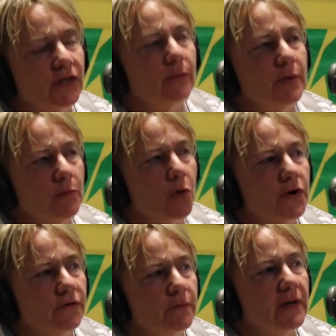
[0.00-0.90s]
there'll be
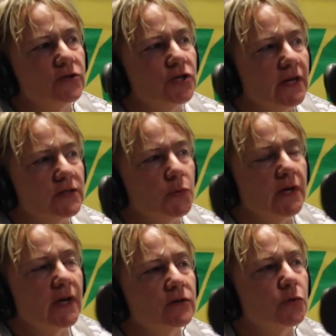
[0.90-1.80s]
more information as we
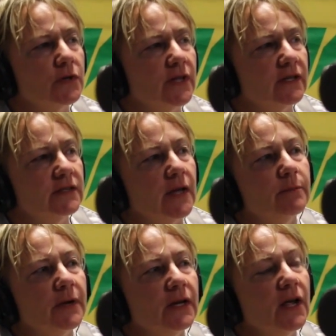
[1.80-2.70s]
get toward that
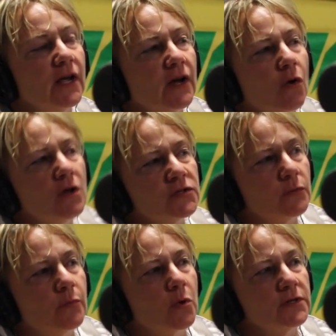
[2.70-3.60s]
date. But also
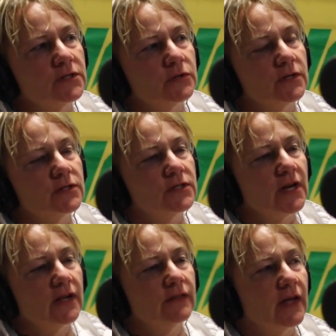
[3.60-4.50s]
important to
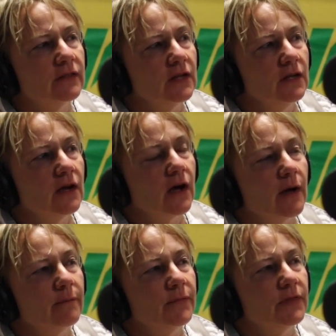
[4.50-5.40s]
understand that the
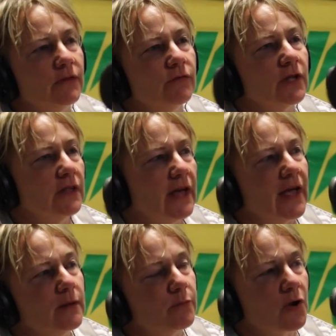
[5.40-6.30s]

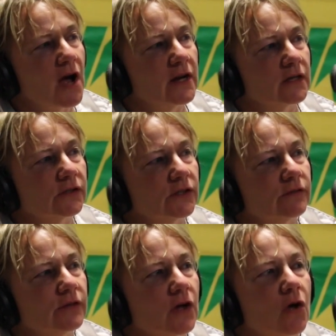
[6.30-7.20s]
end products
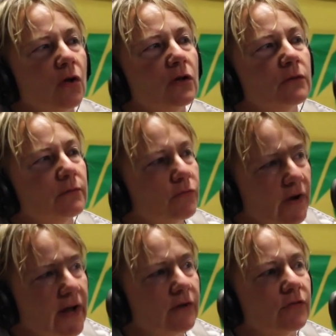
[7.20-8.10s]
of the whole
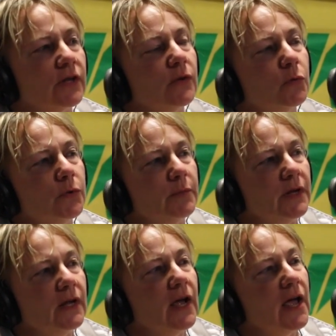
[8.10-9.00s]
grant really would
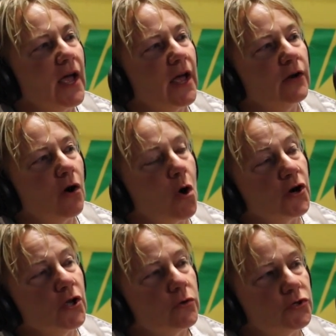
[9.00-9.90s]
be an
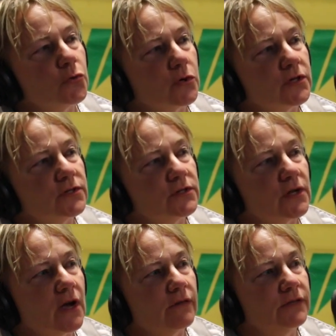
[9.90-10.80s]
audio
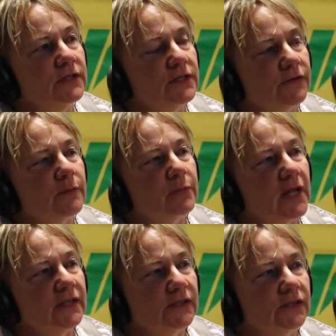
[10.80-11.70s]
tours of these different
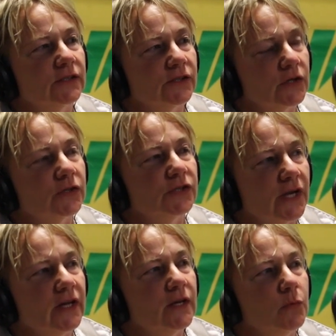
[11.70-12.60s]
places
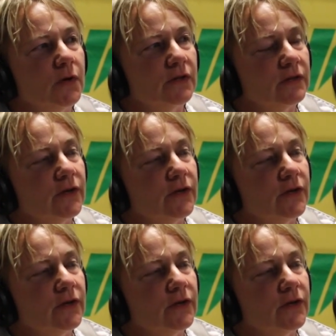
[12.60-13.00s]
associated with